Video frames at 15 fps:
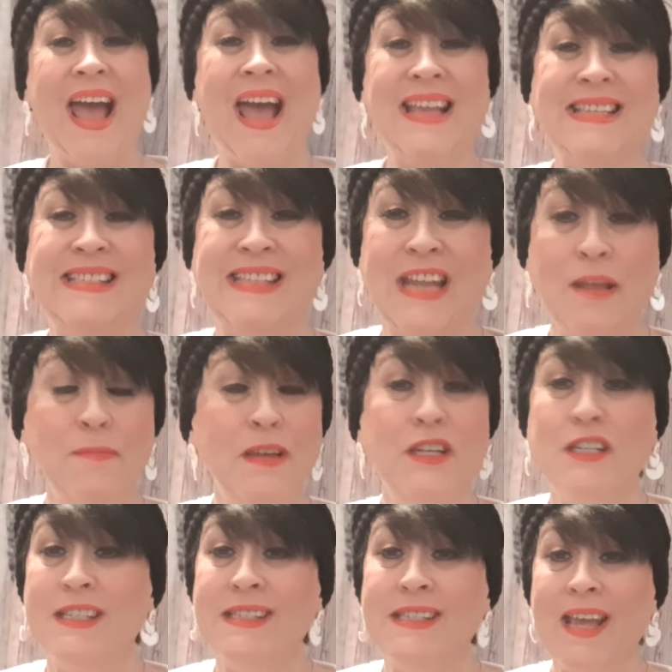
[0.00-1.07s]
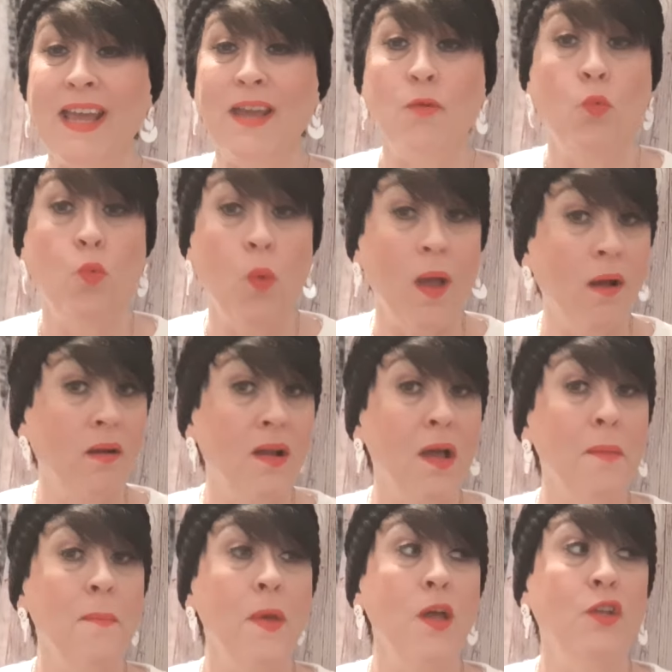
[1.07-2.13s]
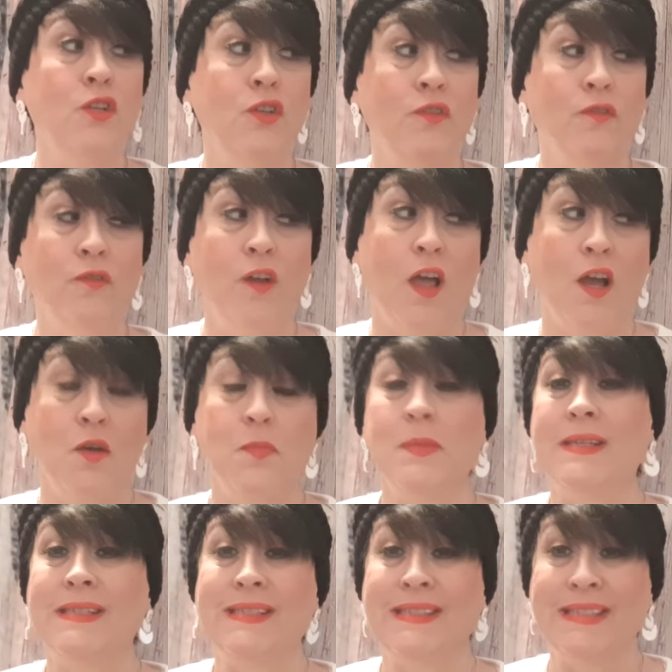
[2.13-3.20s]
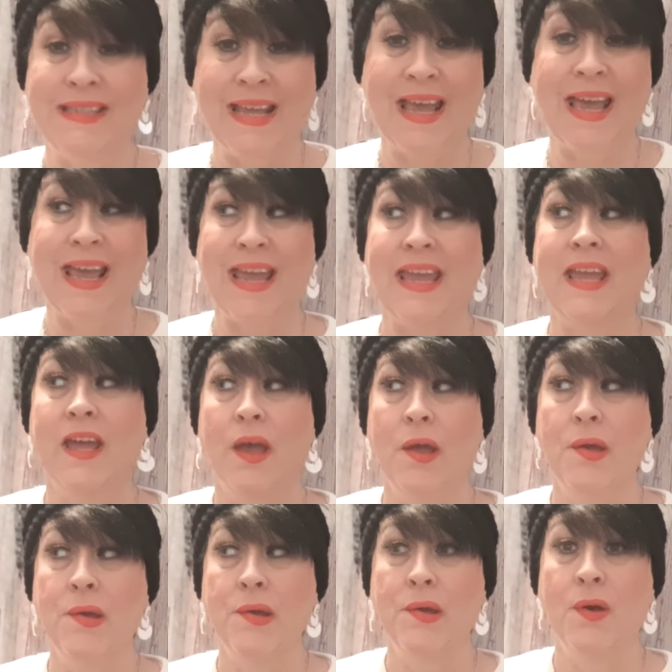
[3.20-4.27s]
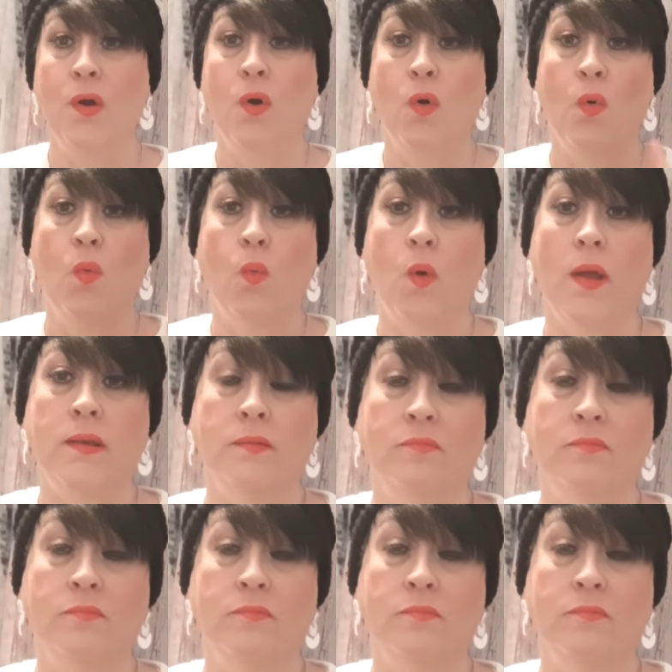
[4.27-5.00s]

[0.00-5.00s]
guys, let me just say welcome to Vlogmas Day 1.